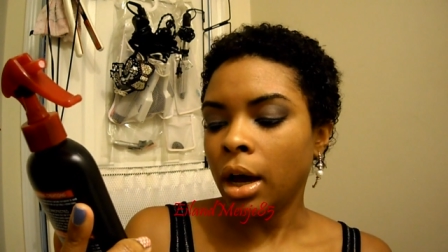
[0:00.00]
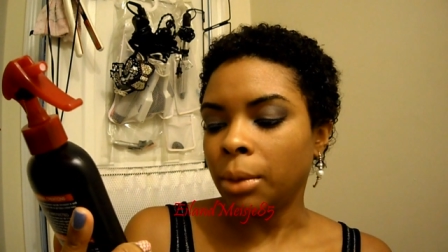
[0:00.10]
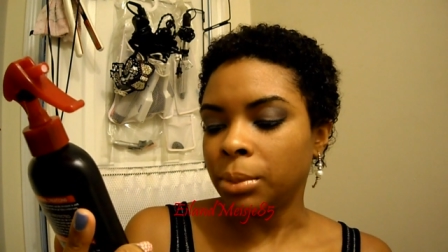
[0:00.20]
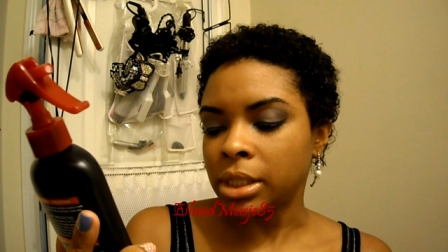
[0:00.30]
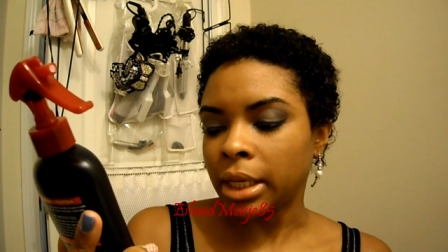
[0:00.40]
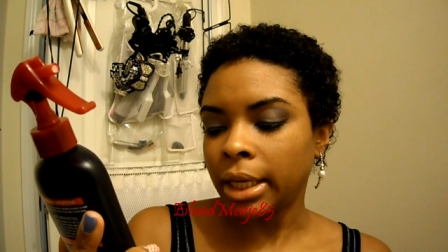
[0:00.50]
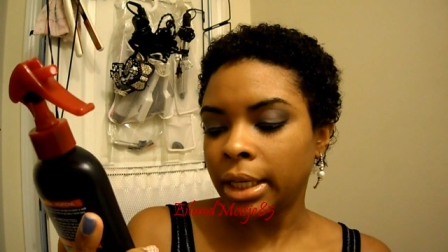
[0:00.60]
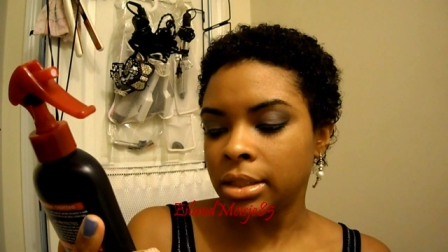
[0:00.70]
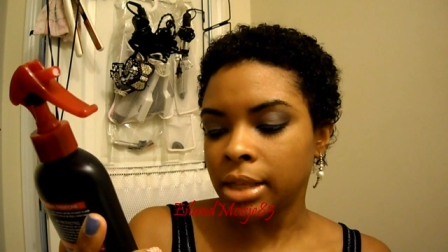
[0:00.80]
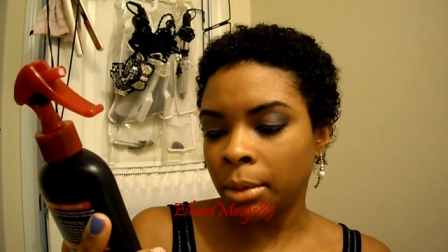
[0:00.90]
Um, it's a
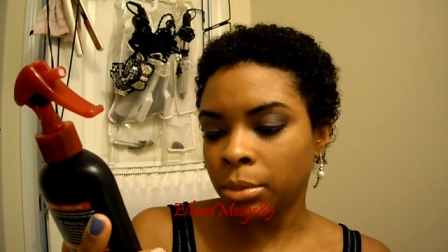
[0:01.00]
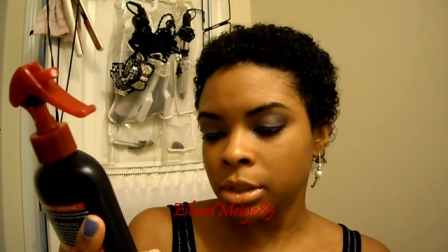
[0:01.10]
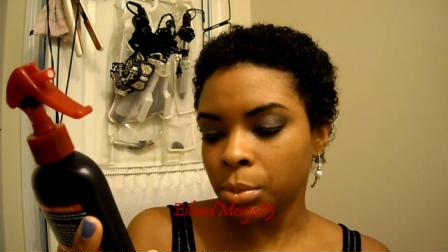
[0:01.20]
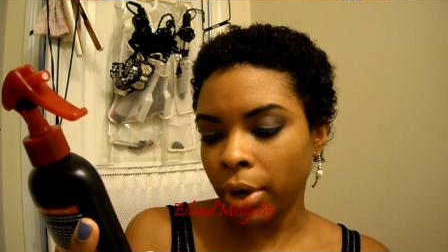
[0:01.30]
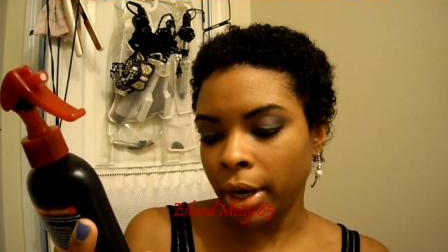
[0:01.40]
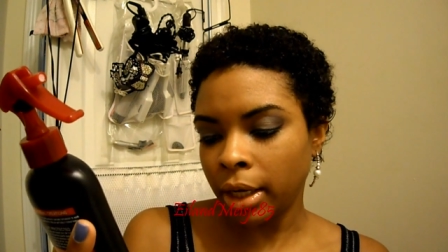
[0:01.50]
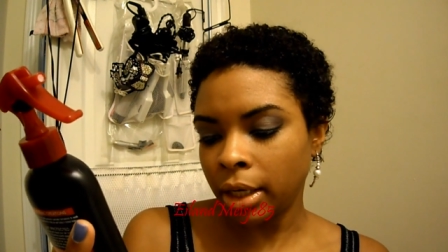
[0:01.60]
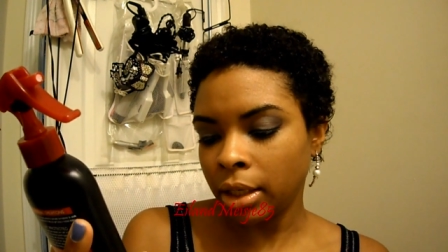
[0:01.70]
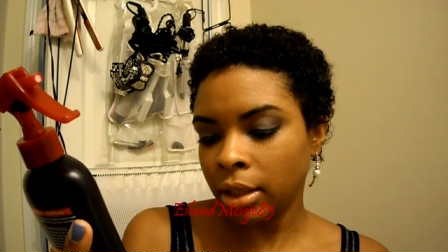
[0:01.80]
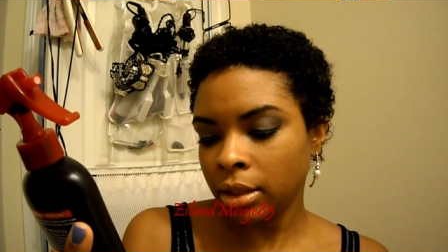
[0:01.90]
heat tamer
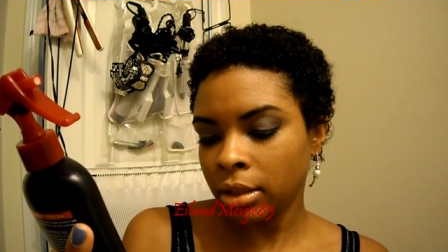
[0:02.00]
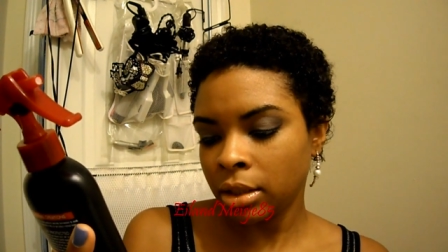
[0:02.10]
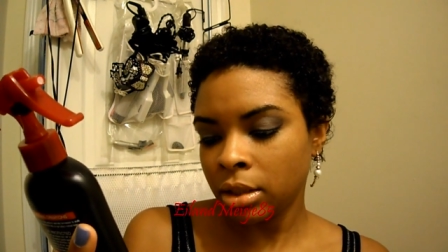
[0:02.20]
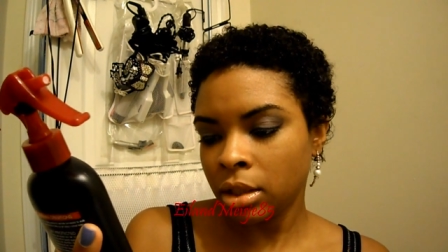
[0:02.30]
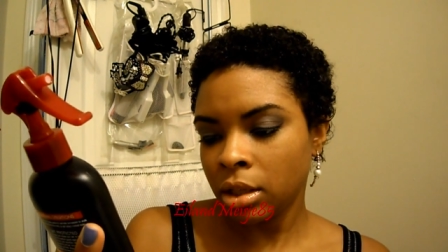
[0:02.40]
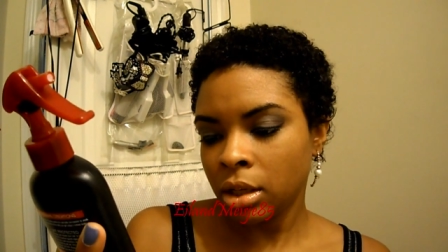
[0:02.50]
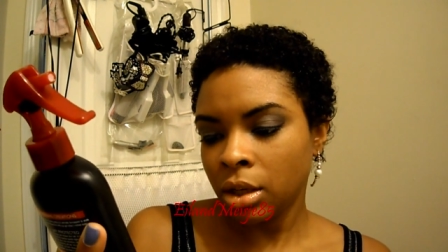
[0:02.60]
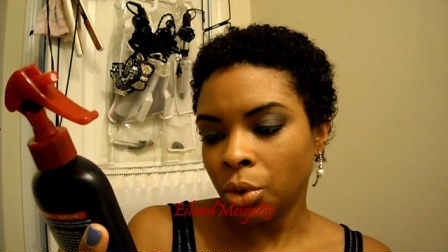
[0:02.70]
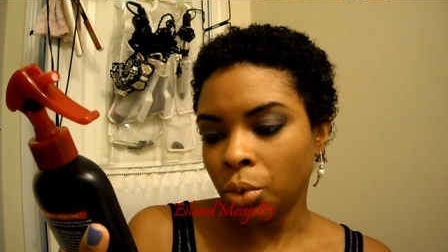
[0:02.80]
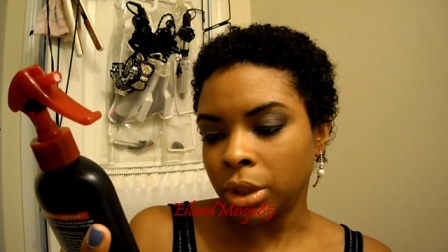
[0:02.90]
spray,
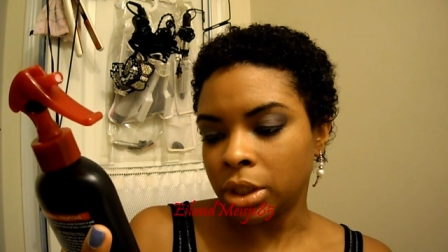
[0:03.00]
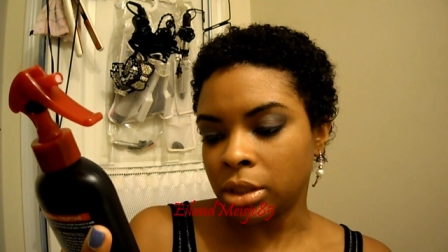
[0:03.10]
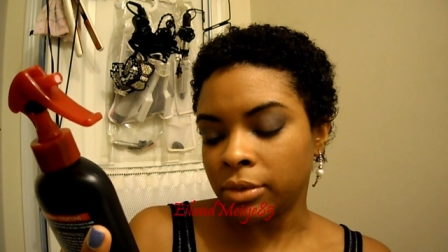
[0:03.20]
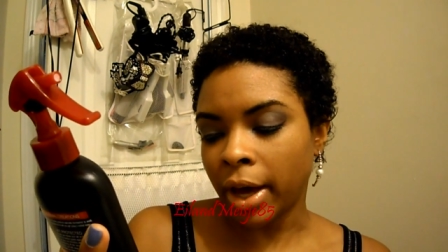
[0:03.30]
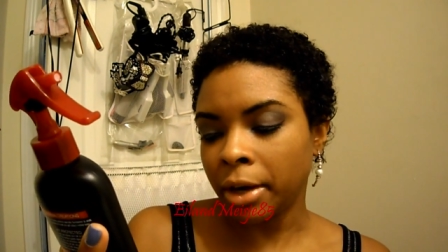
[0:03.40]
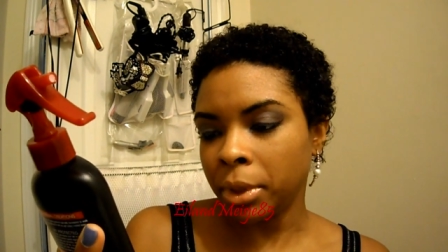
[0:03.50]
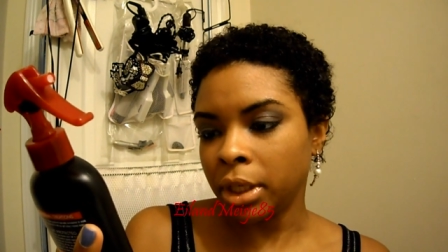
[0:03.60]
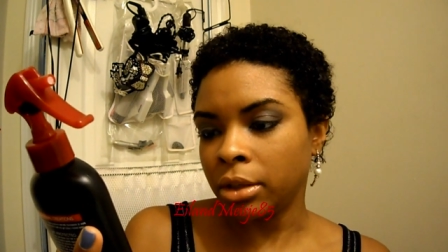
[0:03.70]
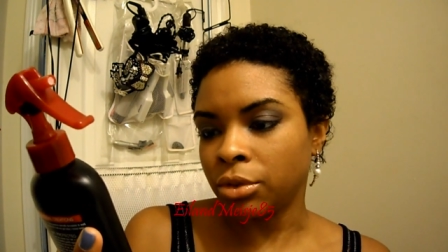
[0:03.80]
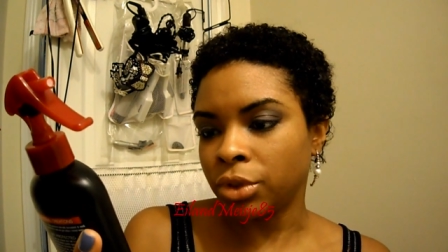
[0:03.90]
which is vitamin
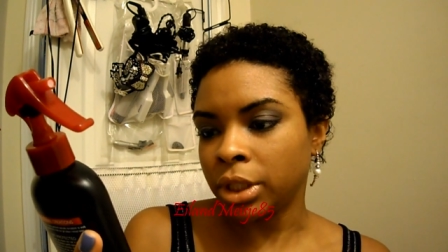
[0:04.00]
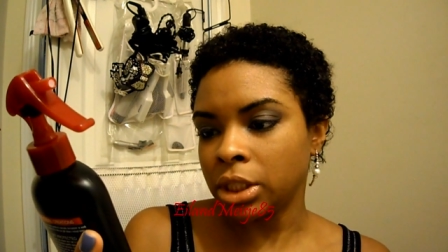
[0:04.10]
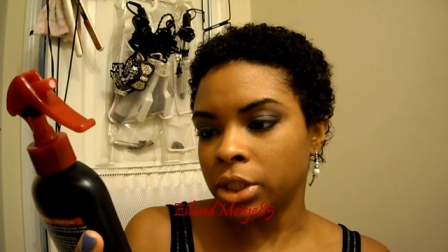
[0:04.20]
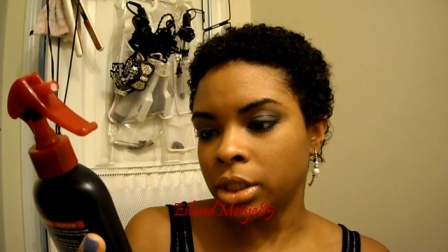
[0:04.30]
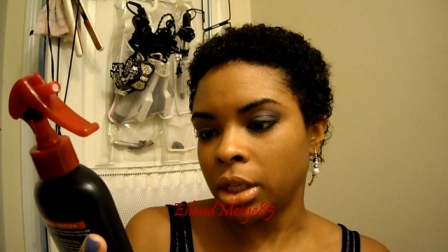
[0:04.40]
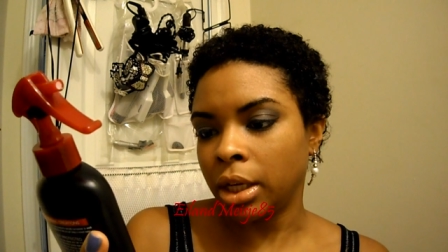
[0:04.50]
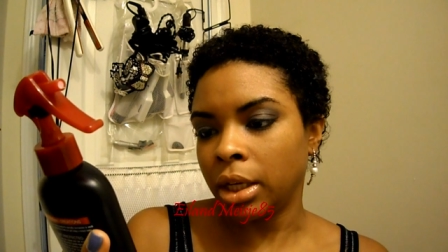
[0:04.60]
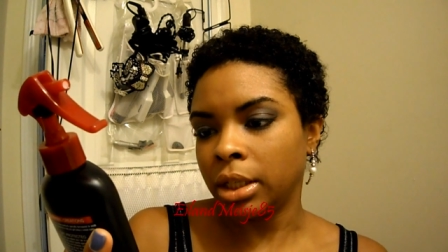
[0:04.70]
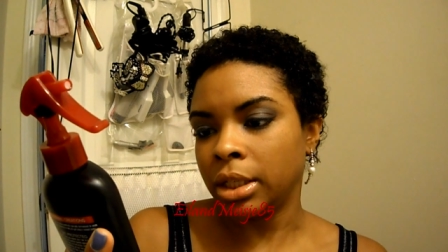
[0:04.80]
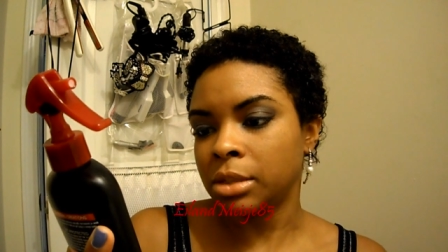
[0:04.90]
enriched,
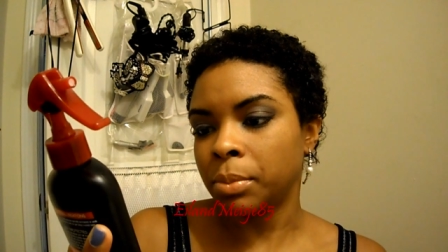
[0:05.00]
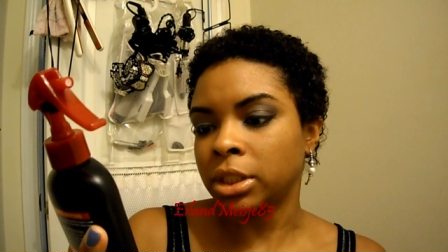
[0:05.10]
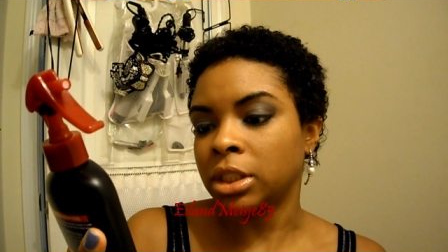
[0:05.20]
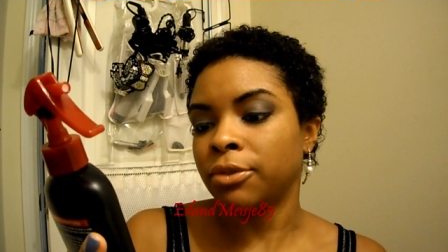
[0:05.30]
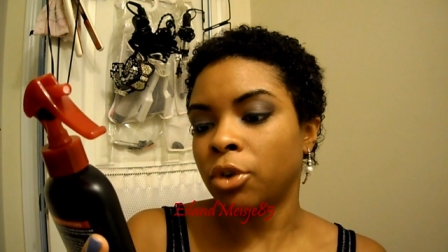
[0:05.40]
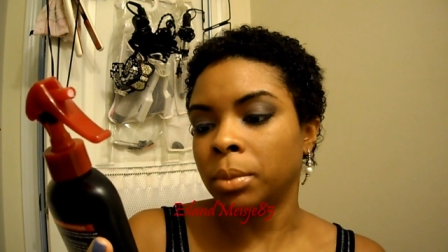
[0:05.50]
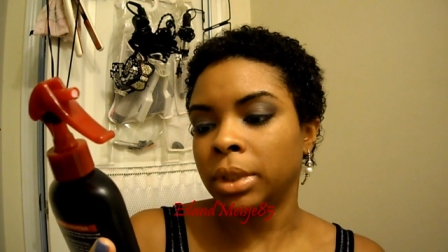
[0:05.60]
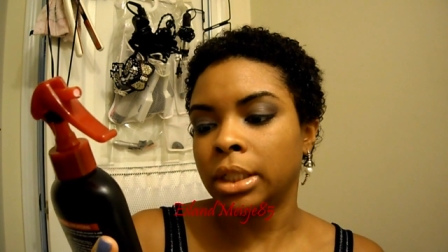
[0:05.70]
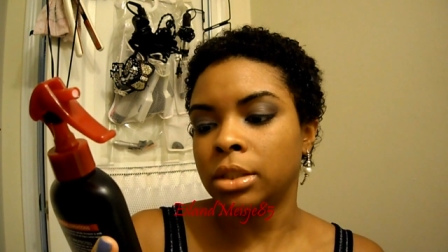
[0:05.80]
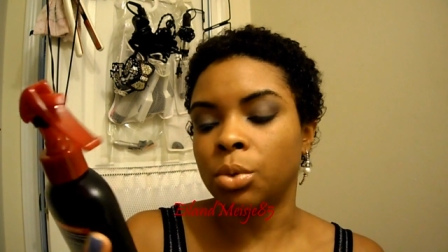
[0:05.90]
and it is specially
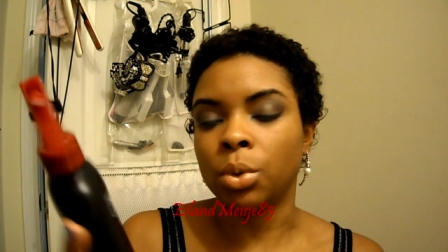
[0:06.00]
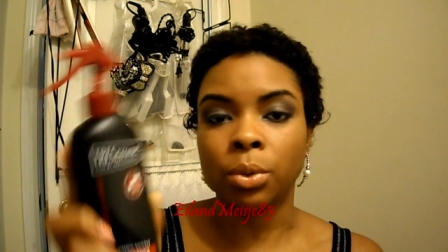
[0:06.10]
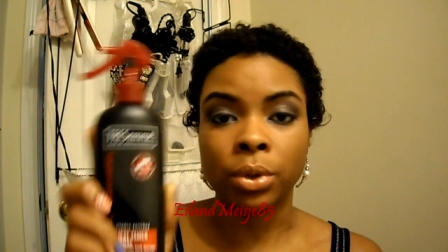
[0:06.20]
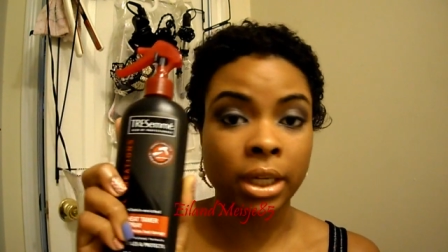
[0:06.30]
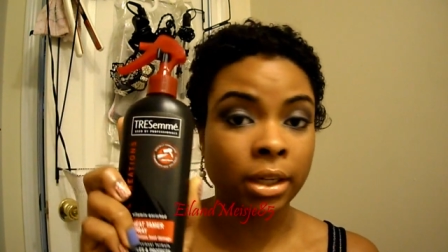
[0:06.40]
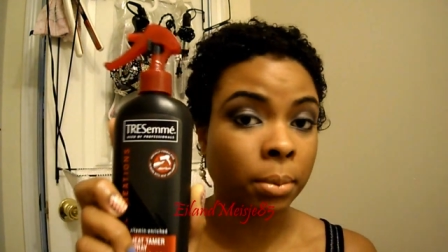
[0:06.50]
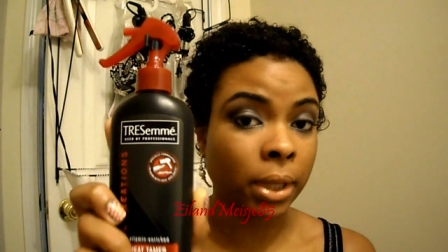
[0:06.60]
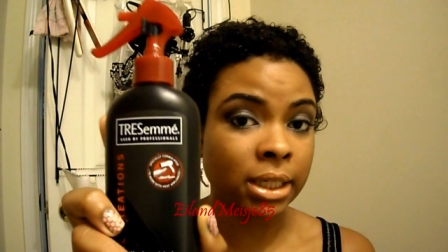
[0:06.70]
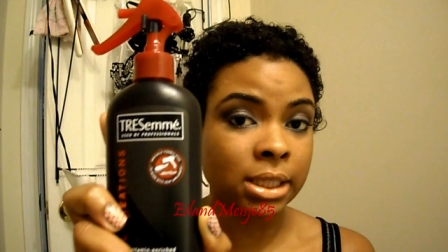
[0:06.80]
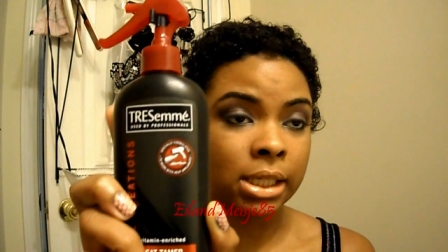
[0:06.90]
formulated to work with heat
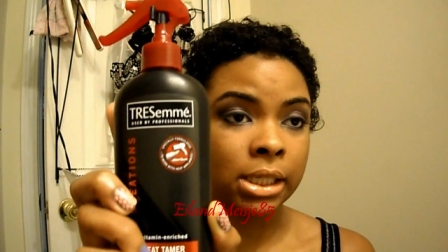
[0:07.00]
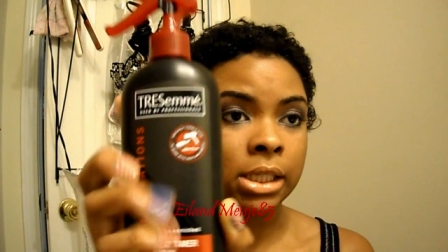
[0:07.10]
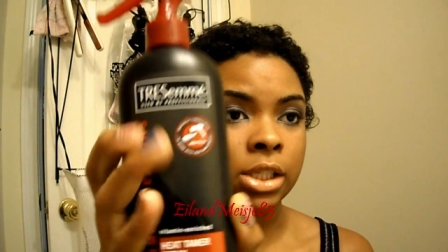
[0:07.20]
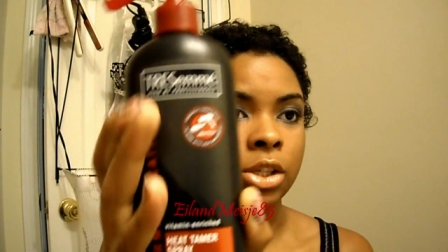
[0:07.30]
appliances.